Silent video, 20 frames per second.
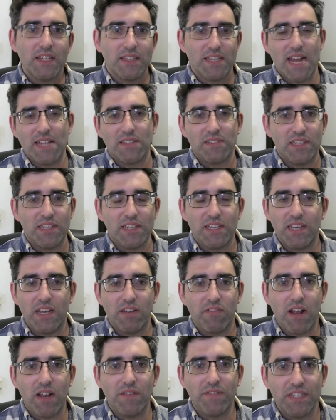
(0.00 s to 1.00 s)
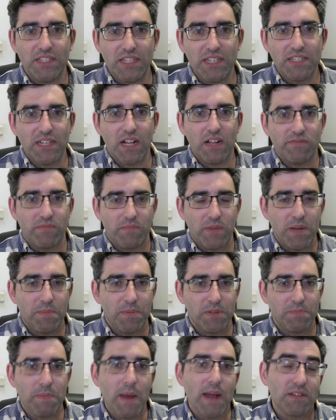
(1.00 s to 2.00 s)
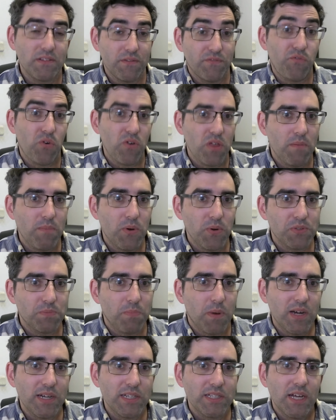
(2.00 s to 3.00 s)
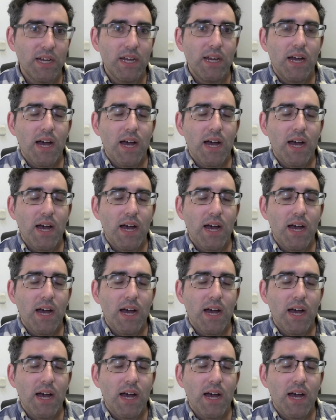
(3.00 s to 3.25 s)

That's an irrelevant detail from my perspective for the most part.